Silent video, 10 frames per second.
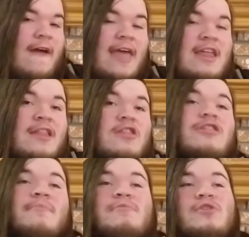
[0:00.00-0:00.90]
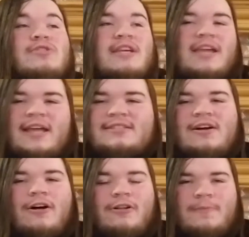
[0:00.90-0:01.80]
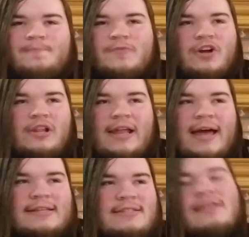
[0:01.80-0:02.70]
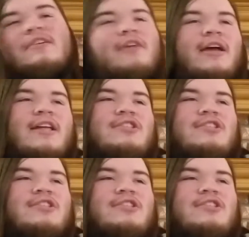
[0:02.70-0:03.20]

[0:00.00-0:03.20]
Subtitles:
And then the music. It's all your class, right?